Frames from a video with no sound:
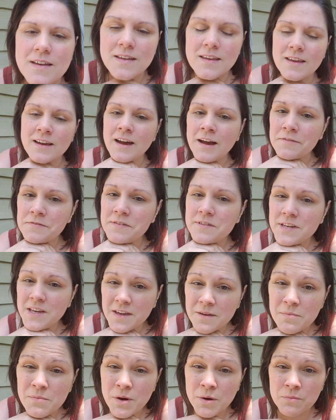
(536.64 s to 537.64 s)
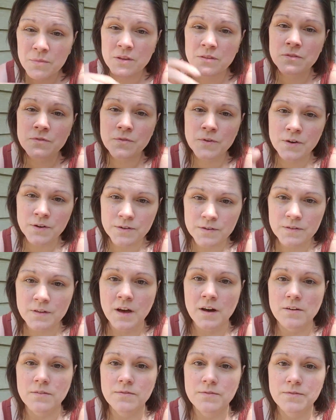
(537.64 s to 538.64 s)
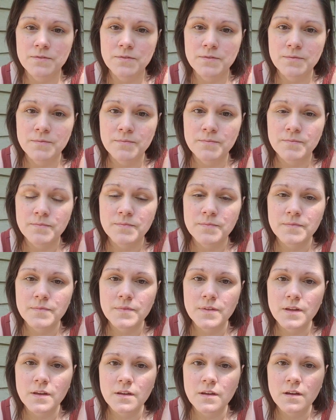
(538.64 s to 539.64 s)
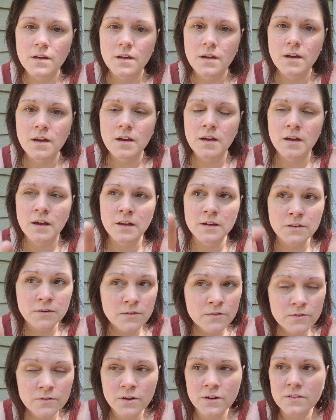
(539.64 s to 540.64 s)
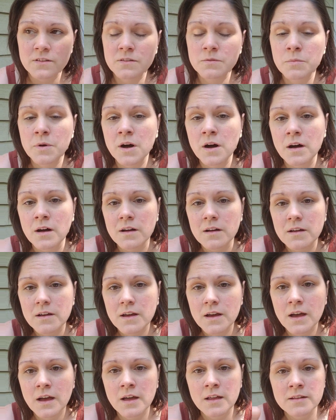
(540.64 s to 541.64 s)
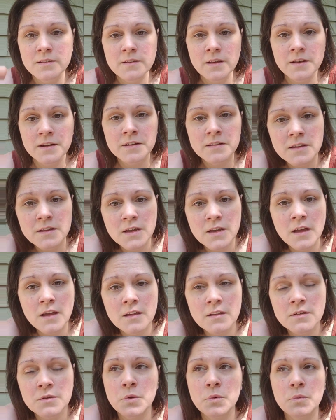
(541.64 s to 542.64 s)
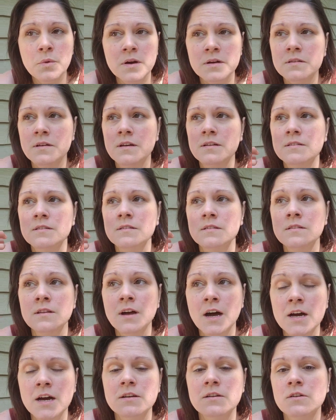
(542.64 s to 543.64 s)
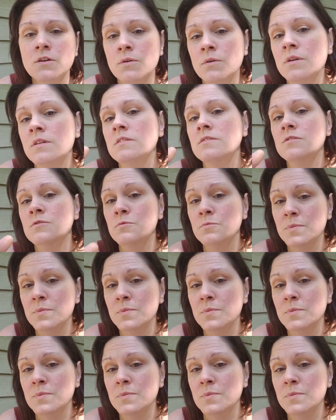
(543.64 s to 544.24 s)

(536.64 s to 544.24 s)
You have to take moments for yourself, and you start small, and suddenly your workday's not going to